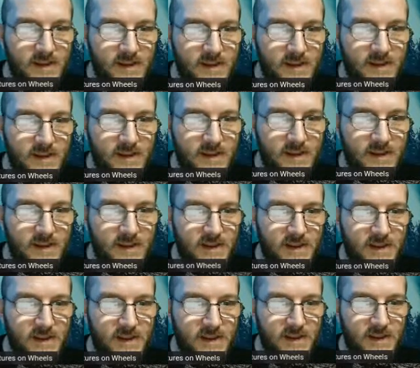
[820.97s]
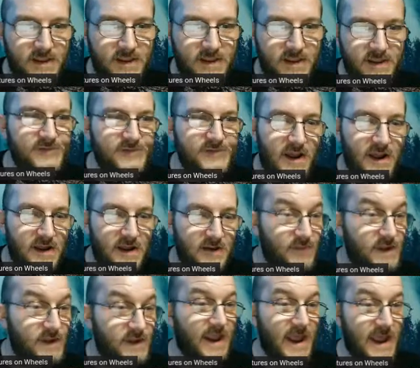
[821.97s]
like hours and stuff.
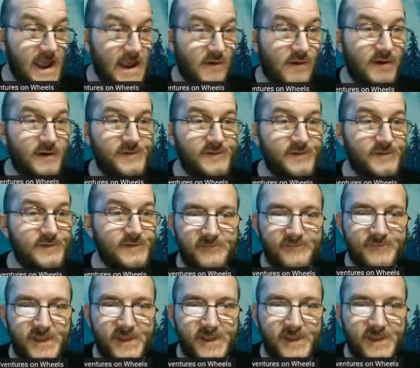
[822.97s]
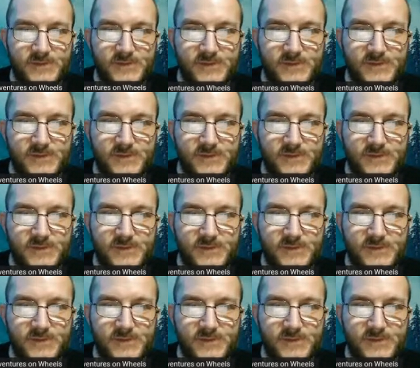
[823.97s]
That's what this whole show is about.